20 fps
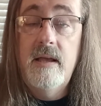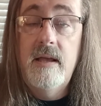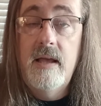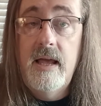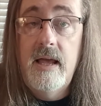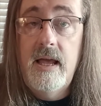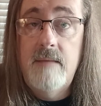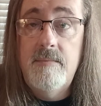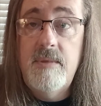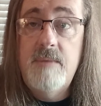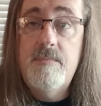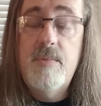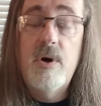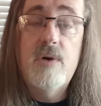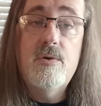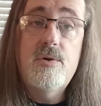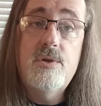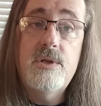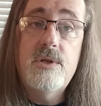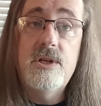and be
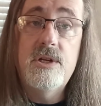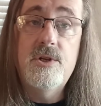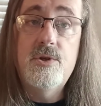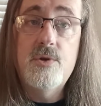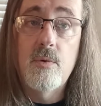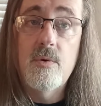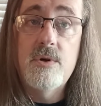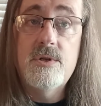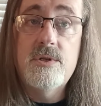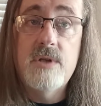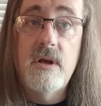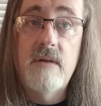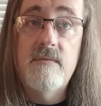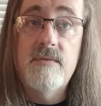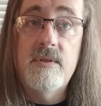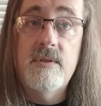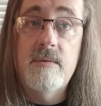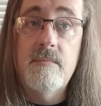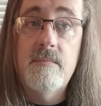posting shorts of them,